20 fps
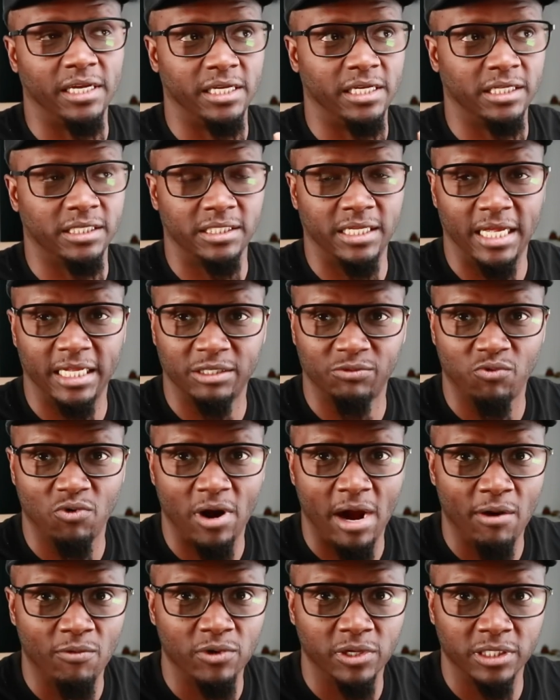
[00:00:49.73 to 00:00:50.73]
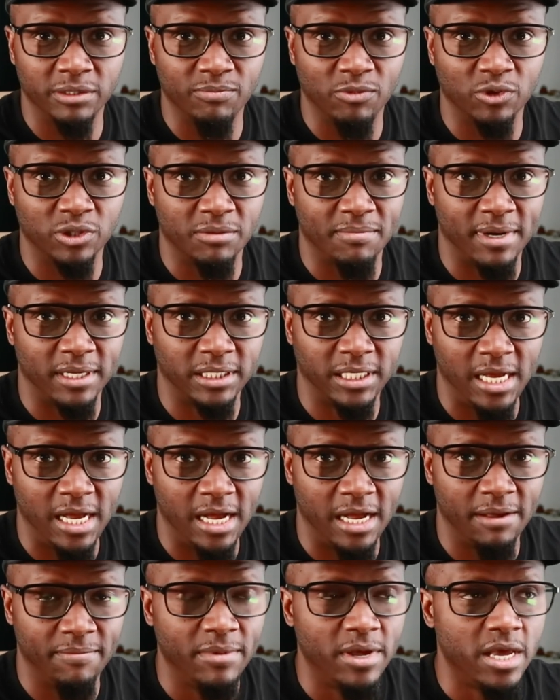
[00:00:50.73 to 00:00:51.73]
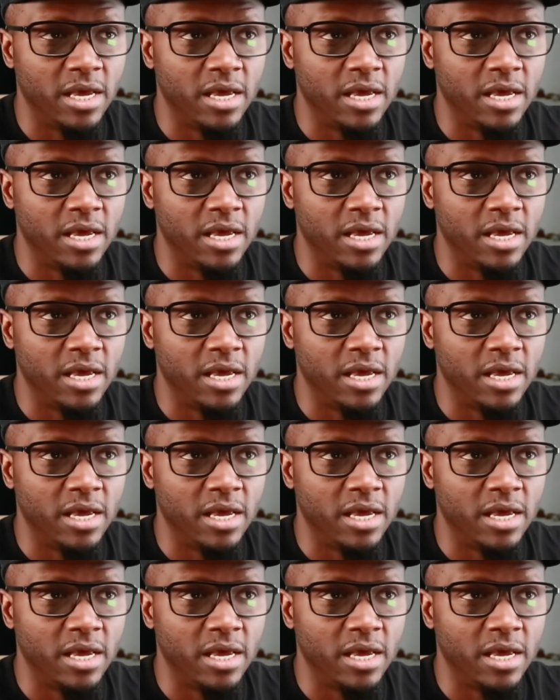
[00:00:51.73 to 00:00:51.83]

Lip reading: because that's where I was most of my time.